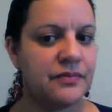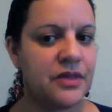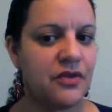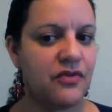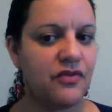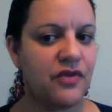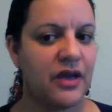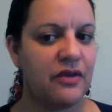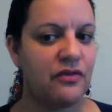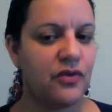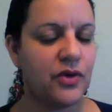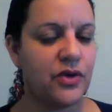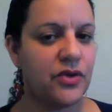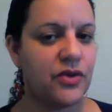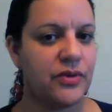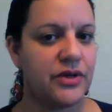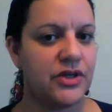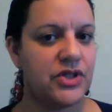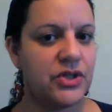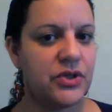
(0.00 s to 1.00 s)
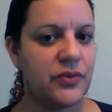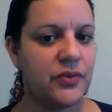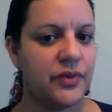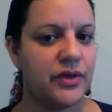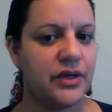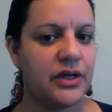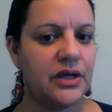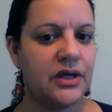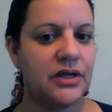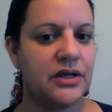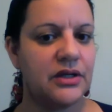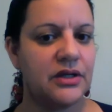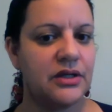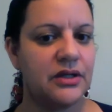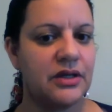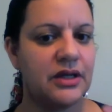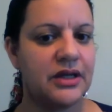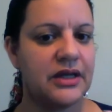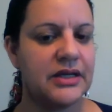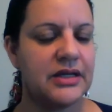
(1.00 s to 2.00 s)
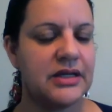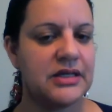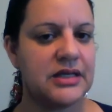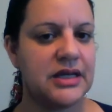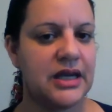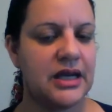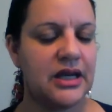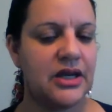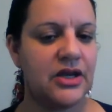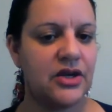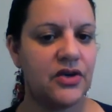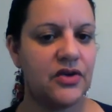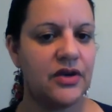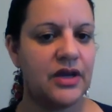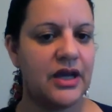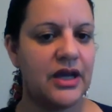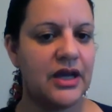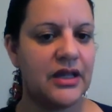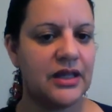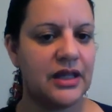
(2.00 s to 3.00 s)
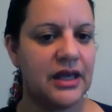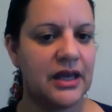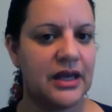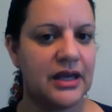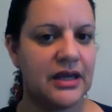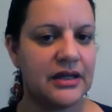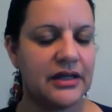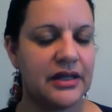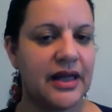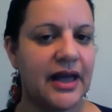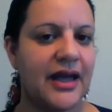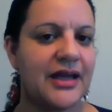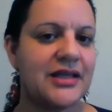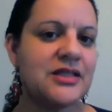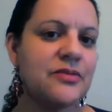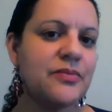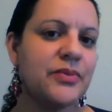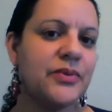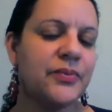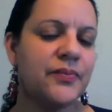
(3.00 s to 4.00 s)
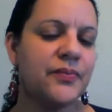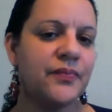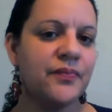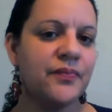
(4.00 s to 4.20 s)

the 5, 4, 3, 2, 1, the container, and the hand clasp,